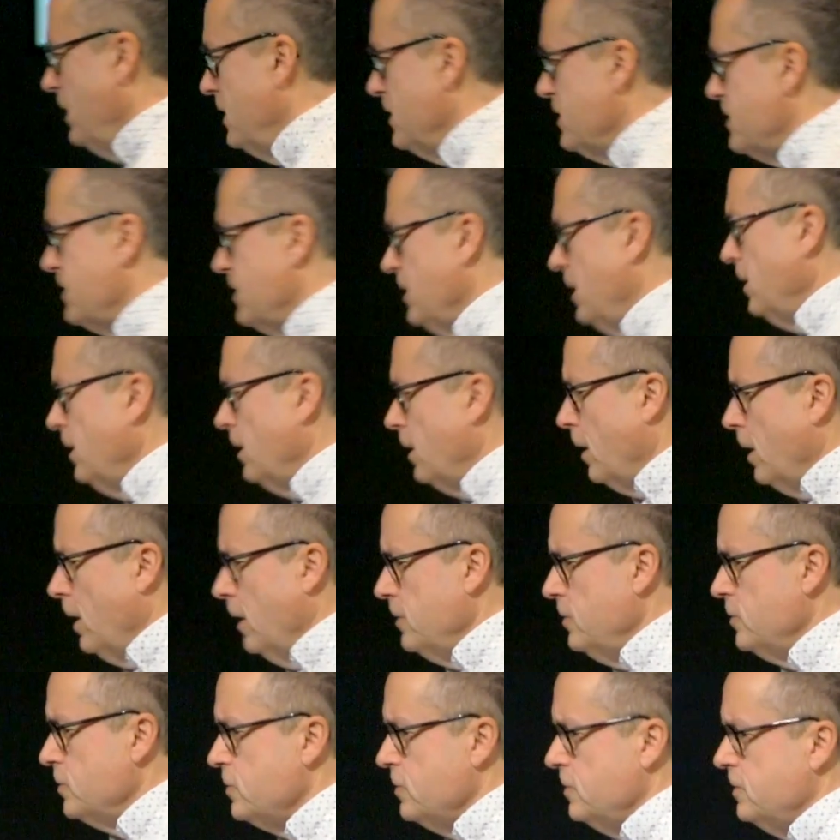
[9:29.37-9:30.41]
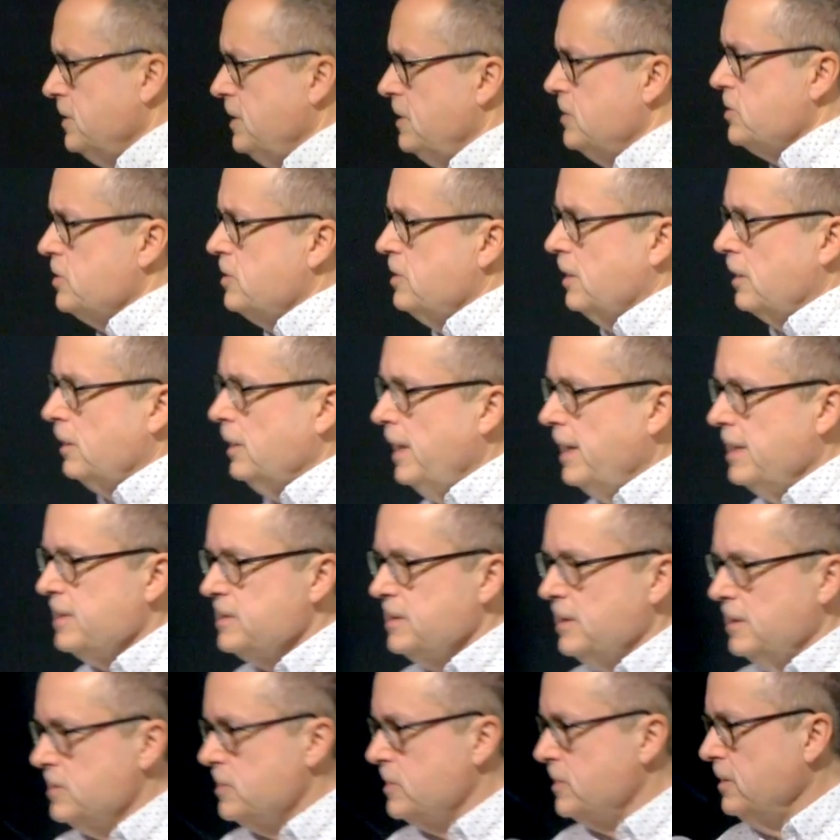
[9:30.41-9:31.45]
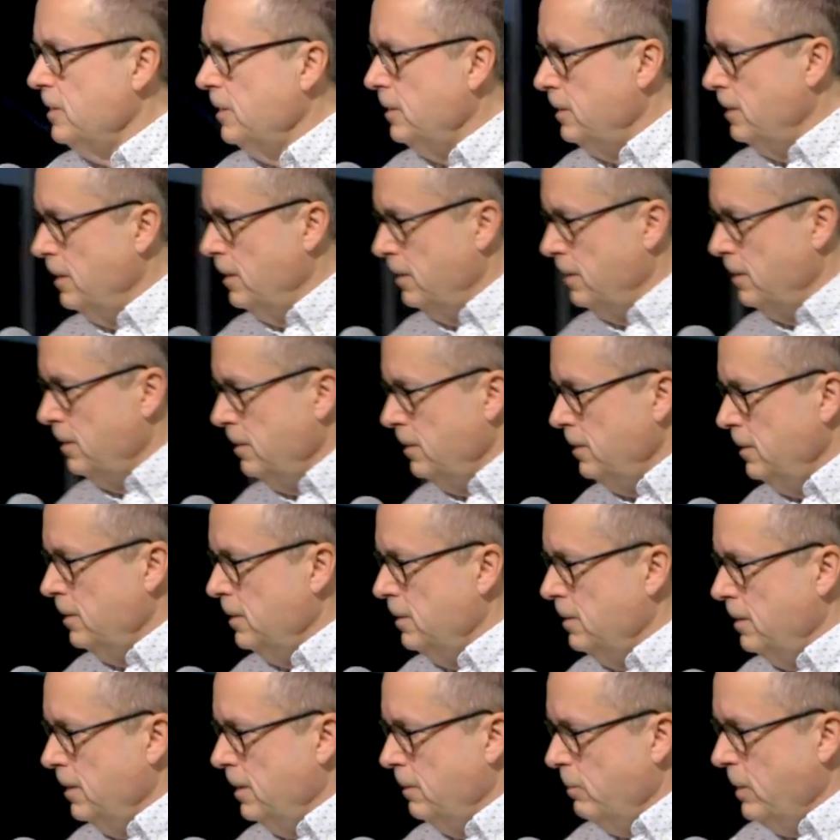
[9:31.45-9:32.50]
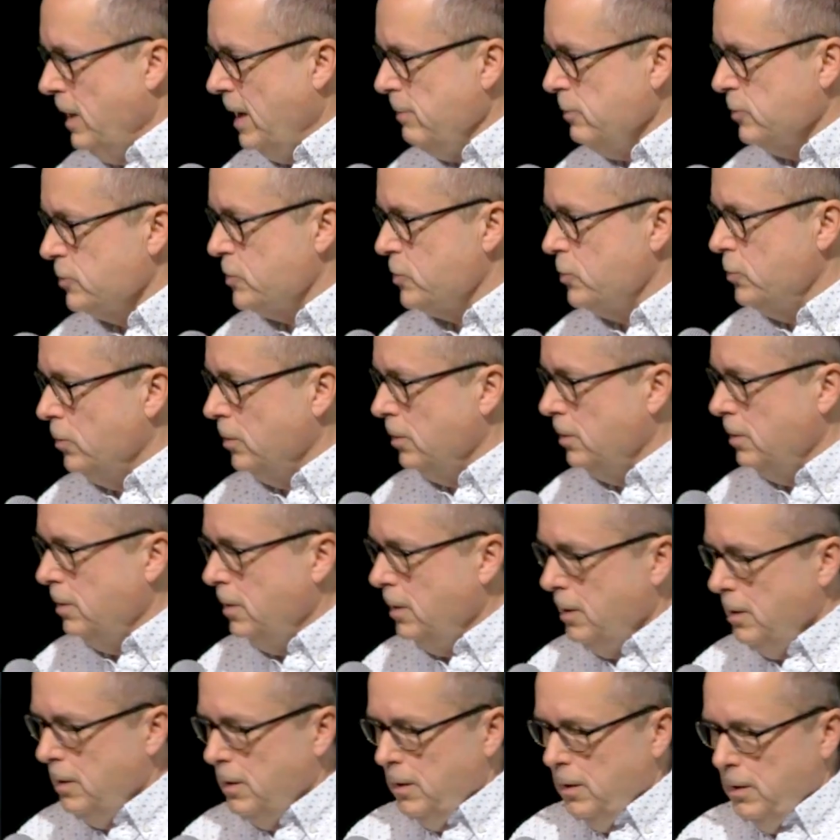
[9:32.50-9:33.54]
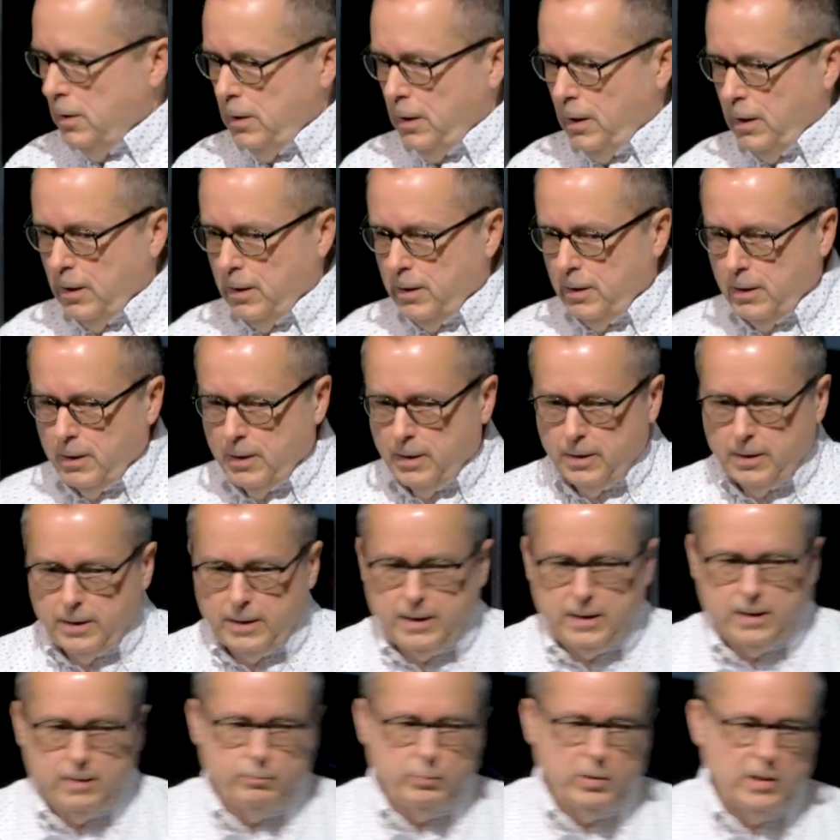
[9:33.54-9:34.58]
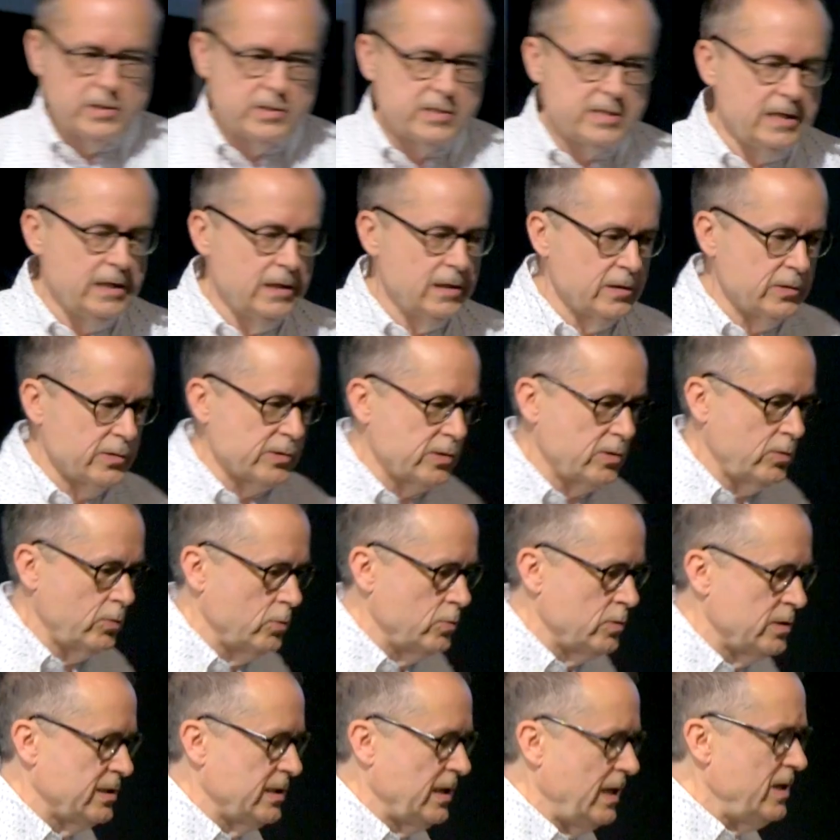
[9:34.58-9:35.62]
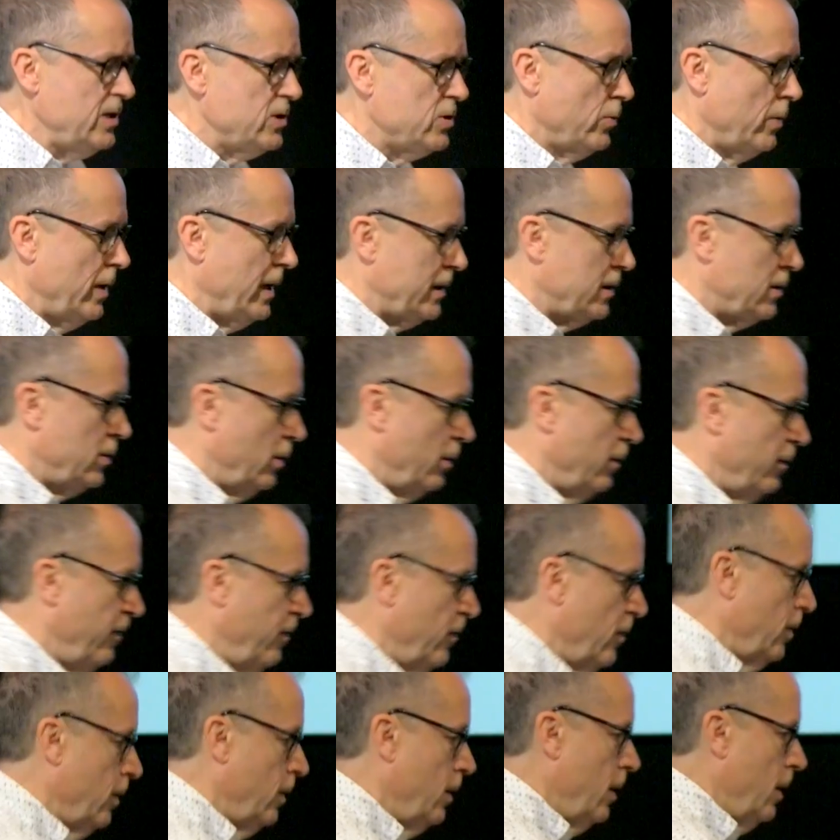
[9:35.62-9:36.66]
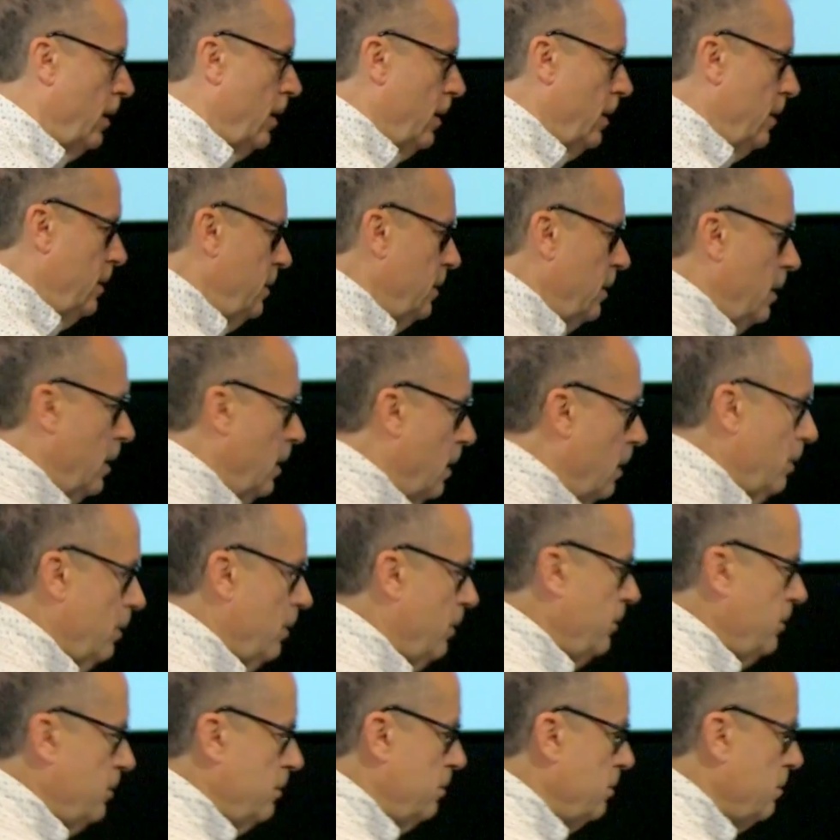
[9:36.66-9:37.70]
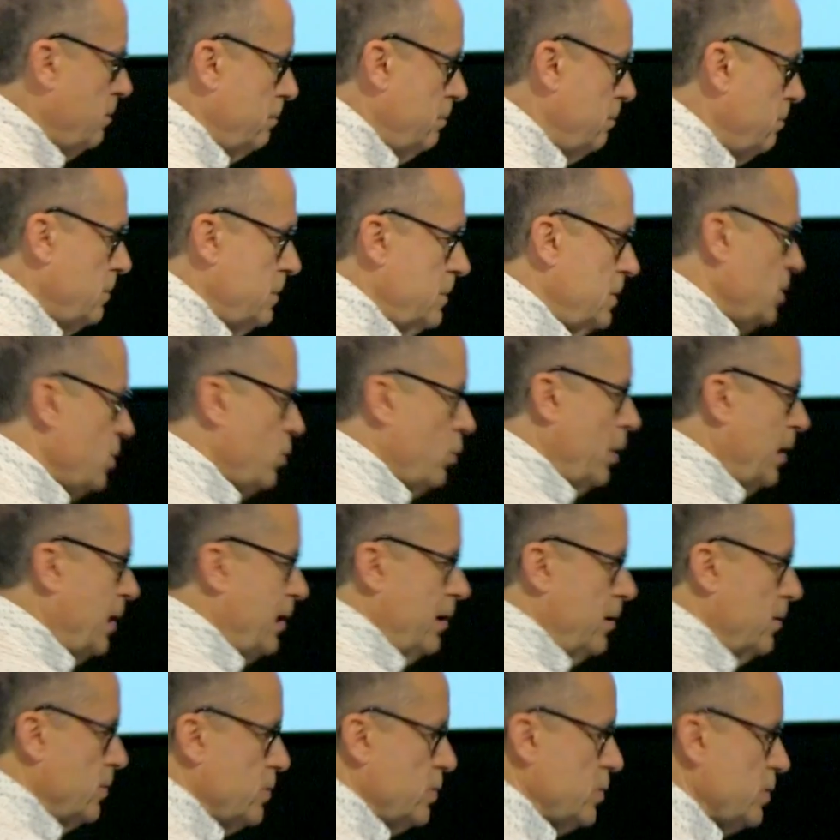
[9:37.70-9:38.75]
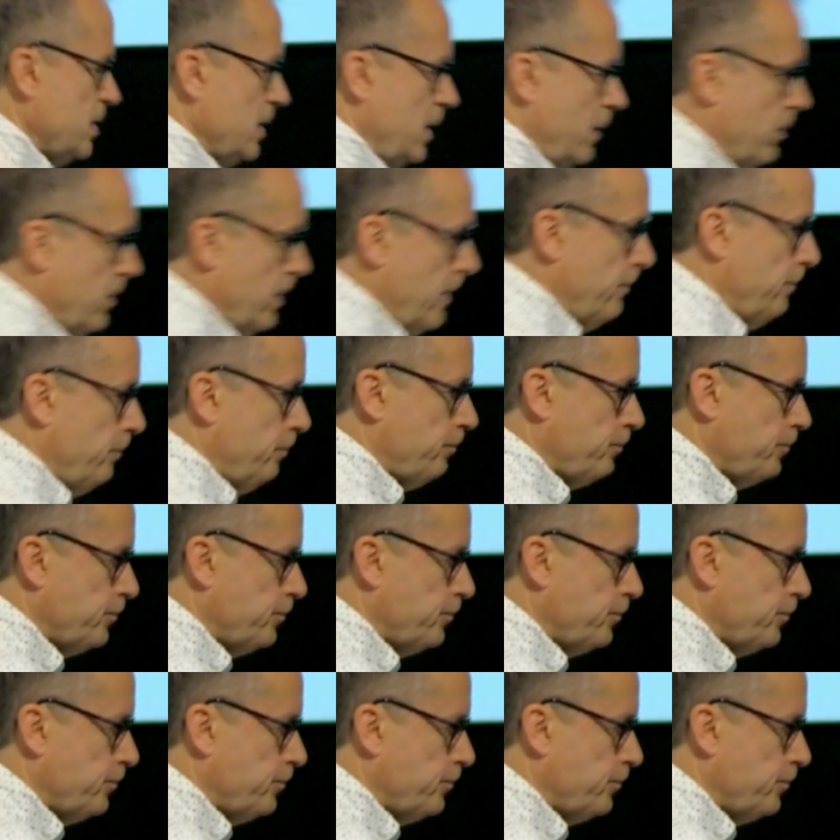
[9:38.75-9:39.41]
His son-in-law used to teach the class I was sitting in at Bible school. And he had been T.L.'s crusade director for, 20 years or something.